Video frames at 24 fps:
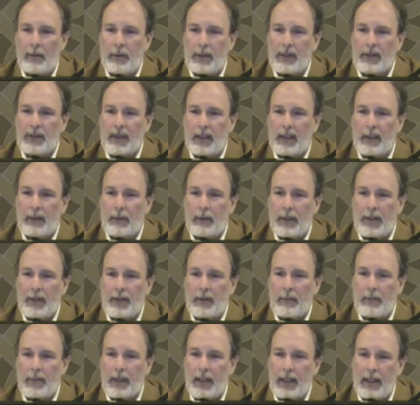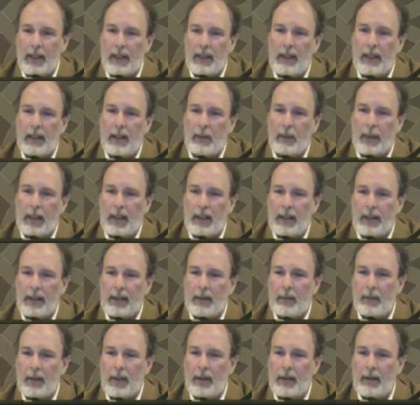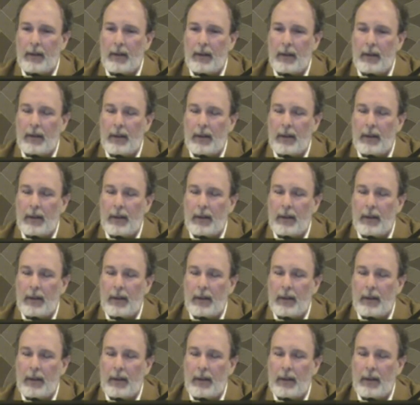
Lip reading: an acceleration plate, and then we collect them on a